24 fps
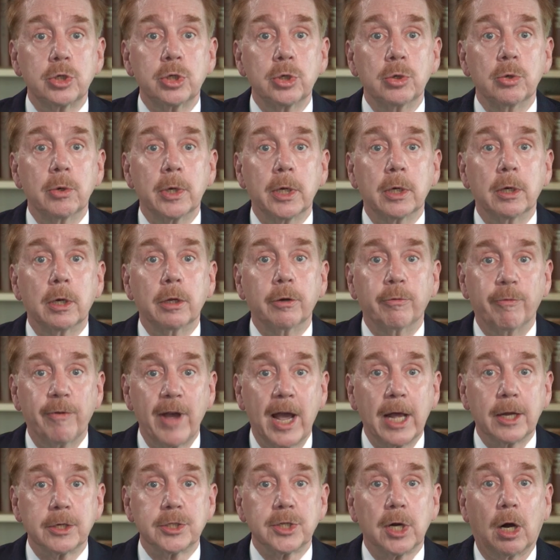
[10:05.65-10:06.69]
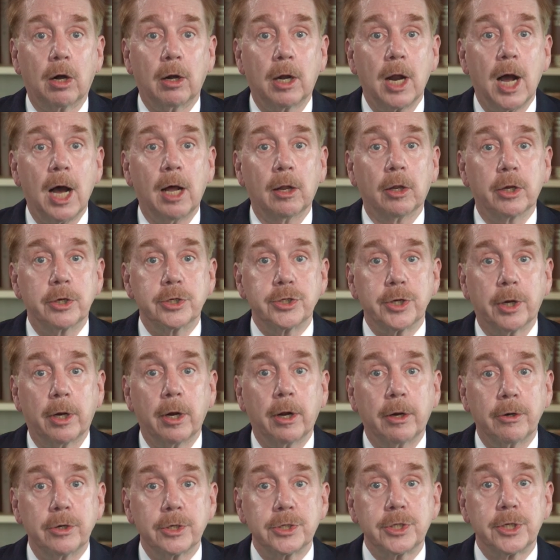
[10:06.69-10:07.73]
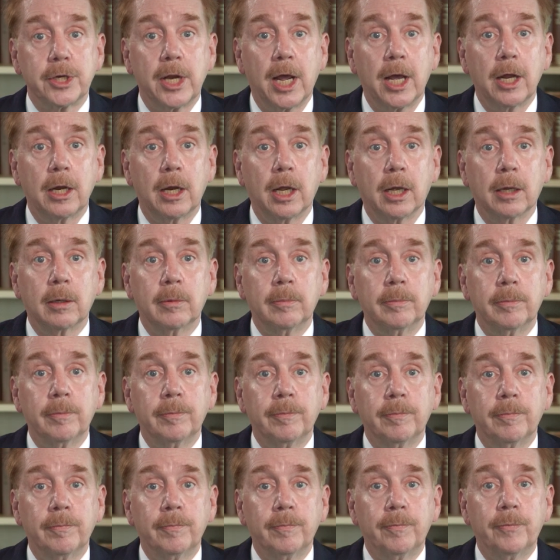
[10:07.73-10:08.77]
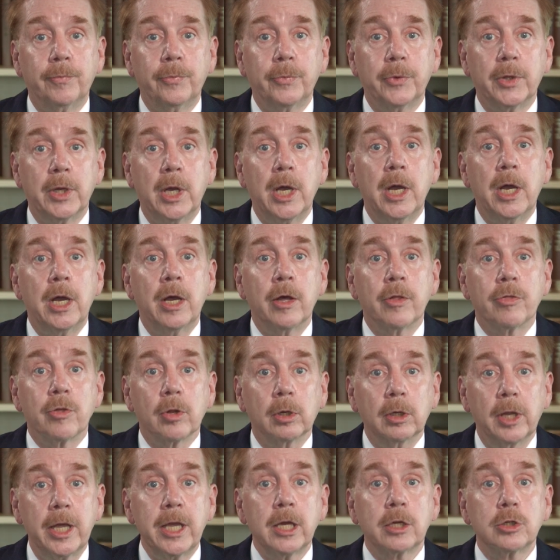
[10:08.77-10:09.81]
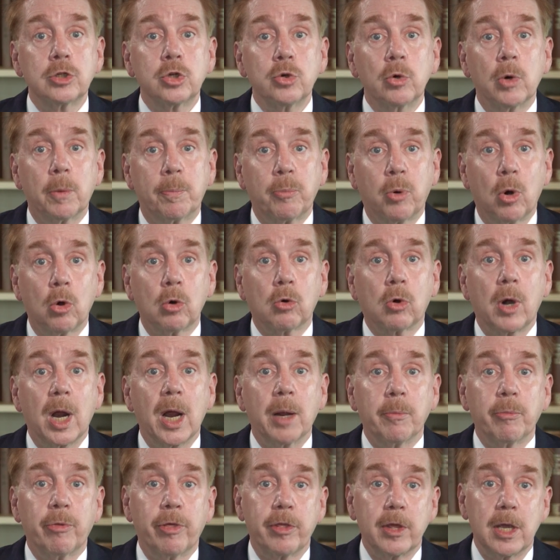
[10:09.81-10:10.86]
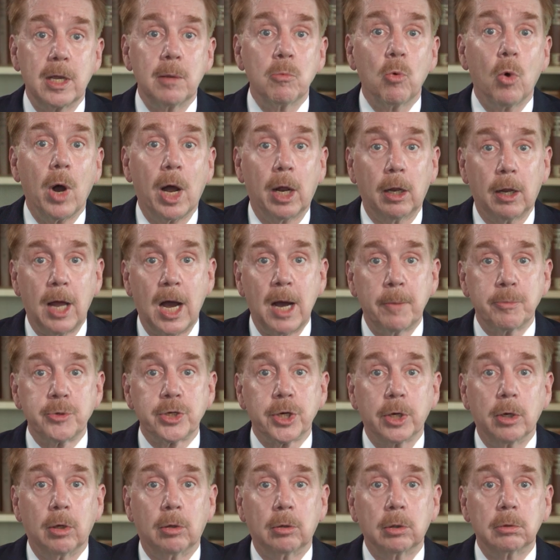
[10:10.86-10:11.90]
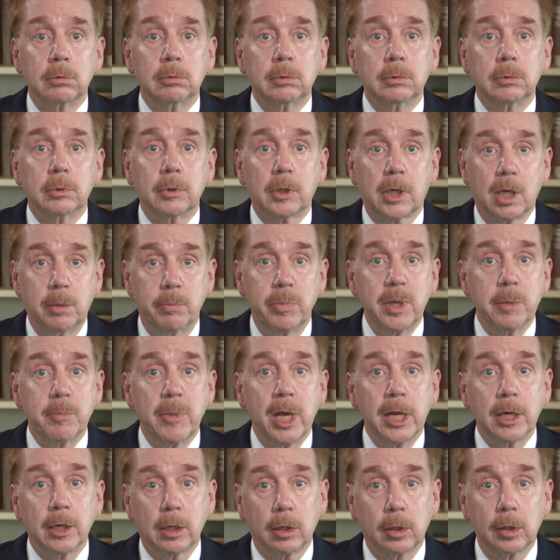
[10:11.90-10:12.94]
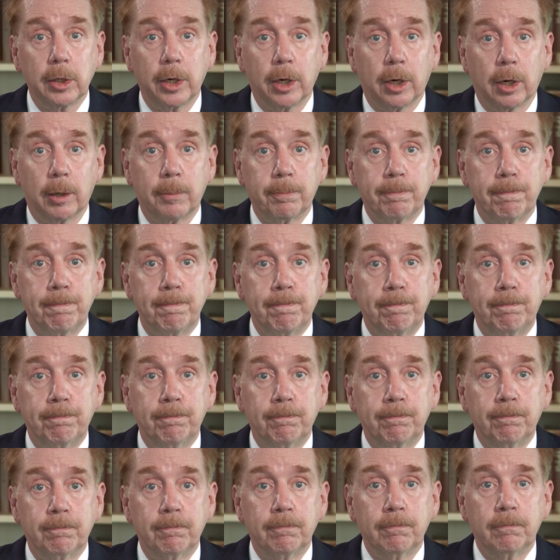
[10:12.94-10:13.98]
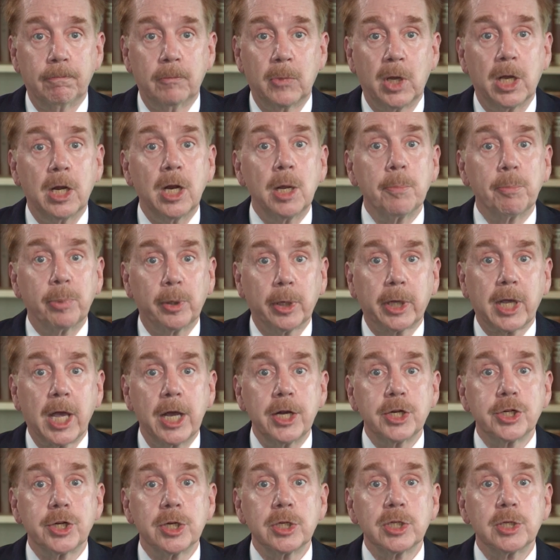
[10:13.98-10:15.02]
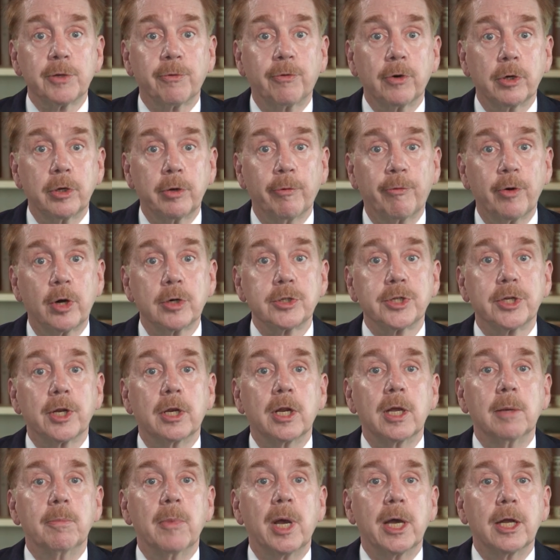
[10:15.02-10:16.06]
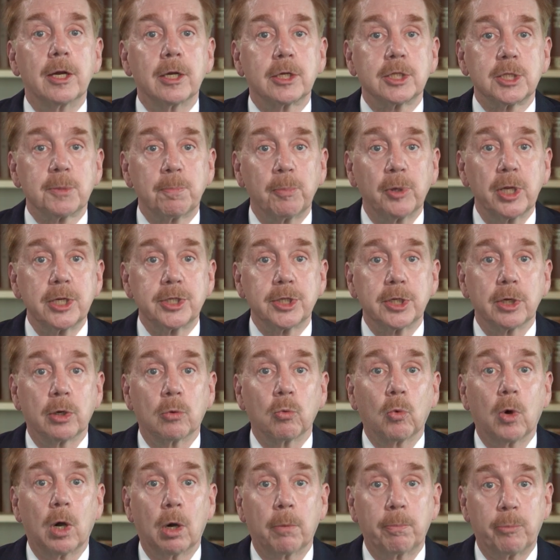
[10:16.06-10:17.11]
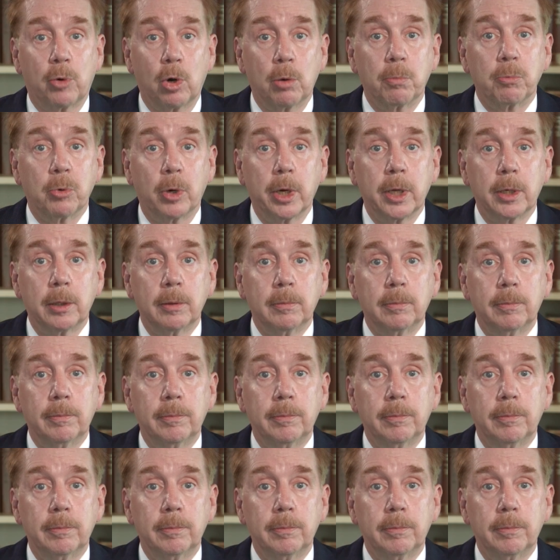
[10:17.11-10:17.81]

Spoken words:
to and advance our knowledge and understanding? The link to a program theme, while optional, can be made clear, and implications for diversity made explicit where appropriate.